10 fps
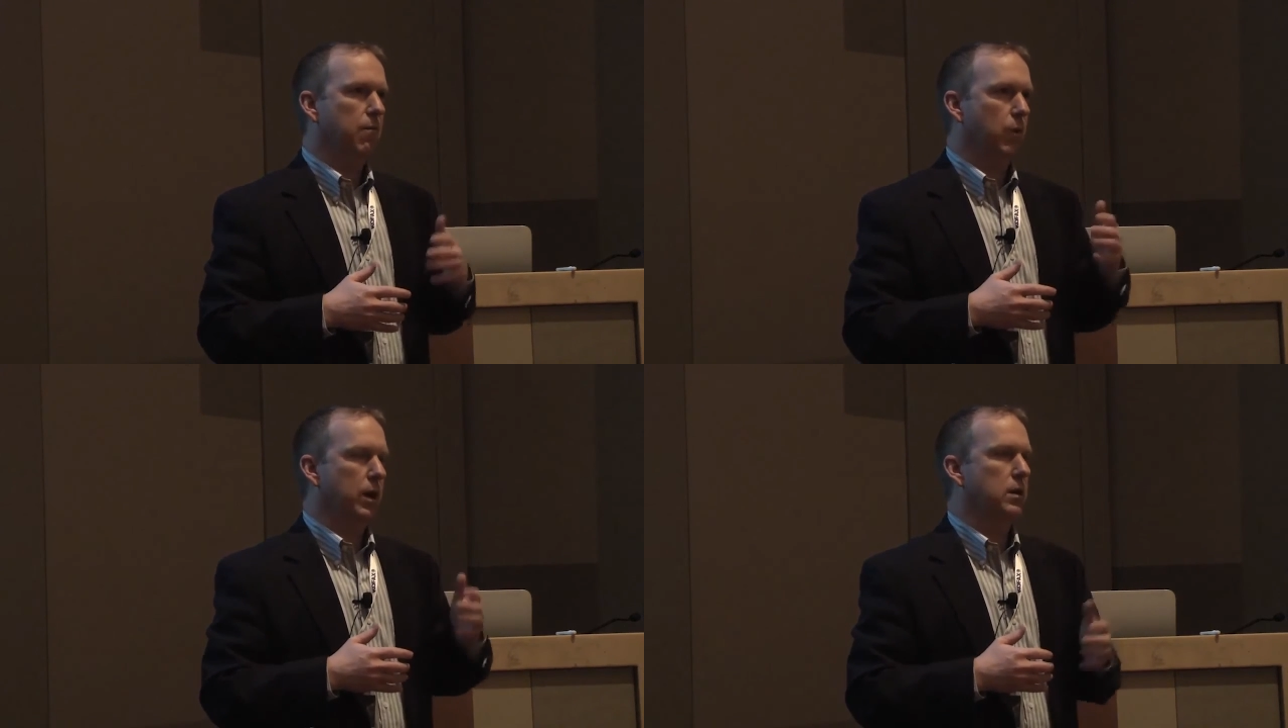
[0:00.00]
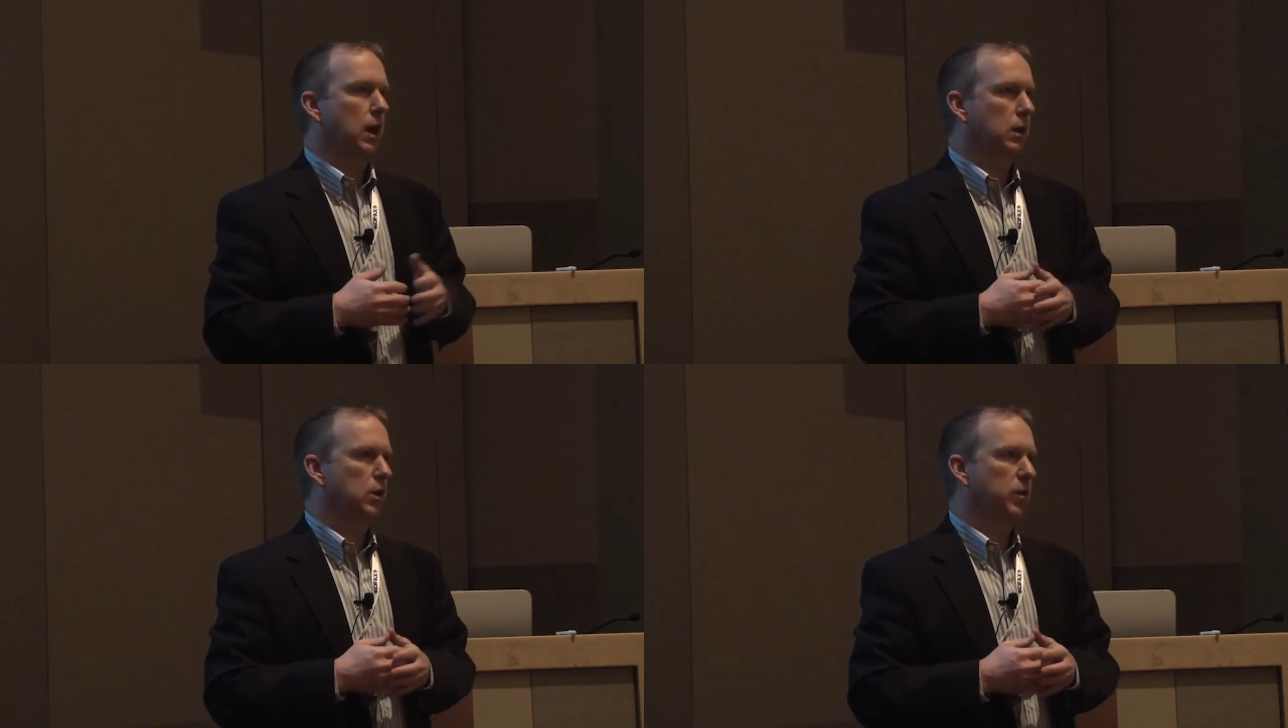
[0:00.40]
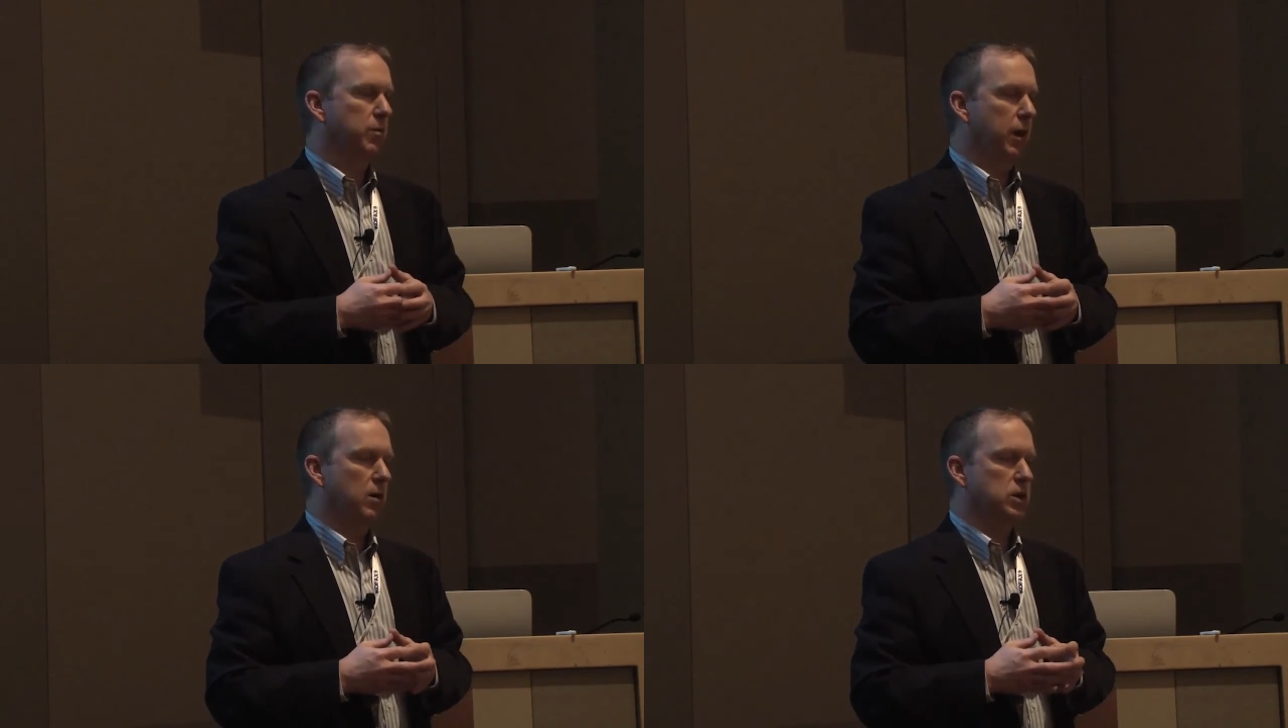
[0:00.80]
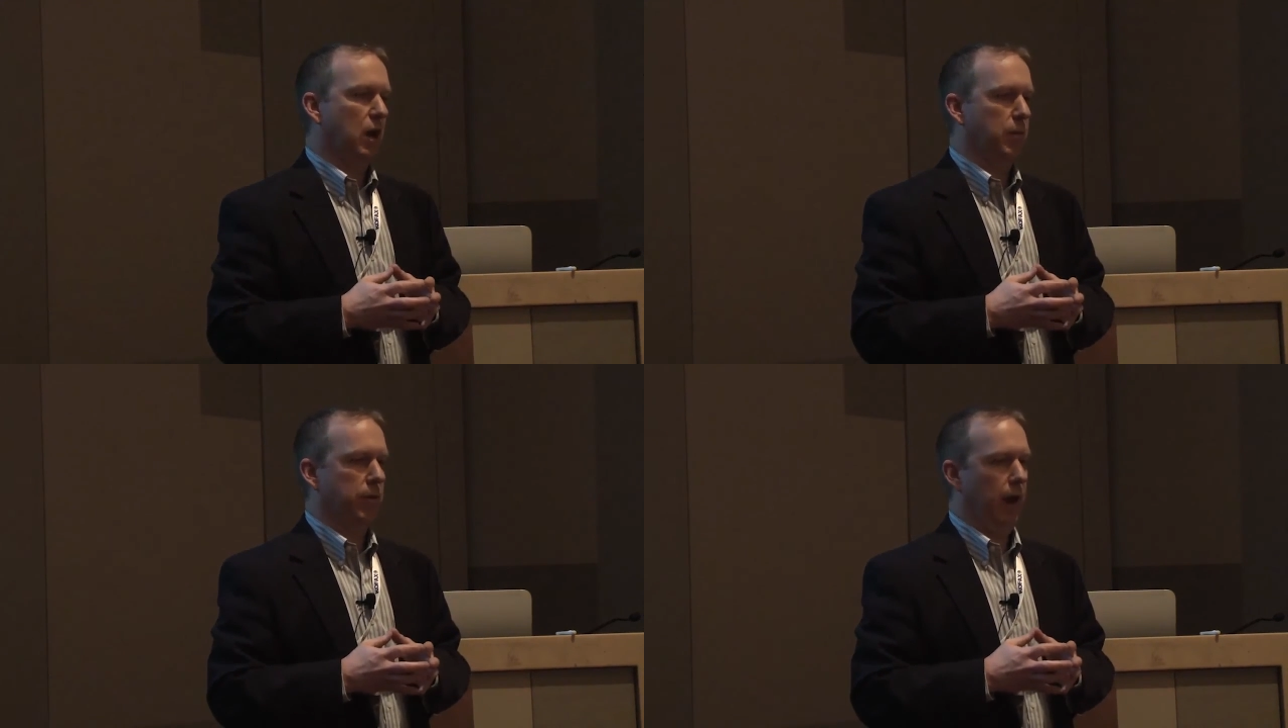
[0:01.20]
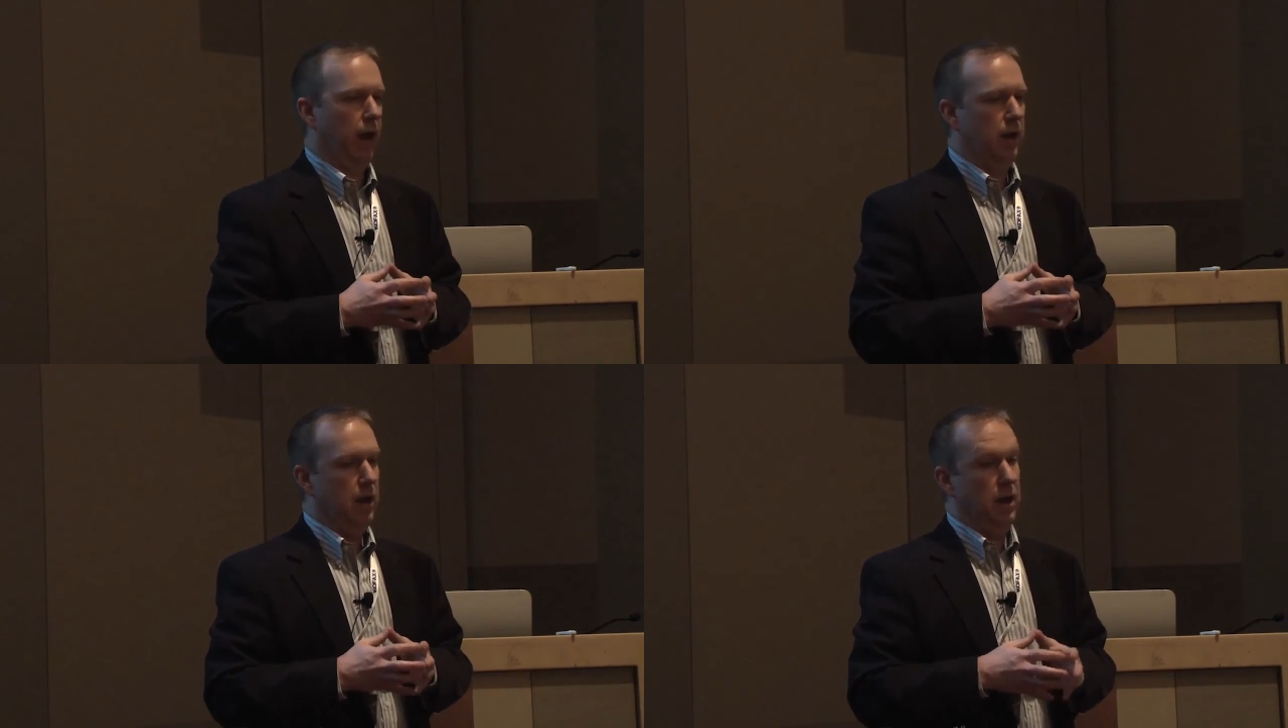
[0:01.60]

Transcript: if we had done a little bit better job of that.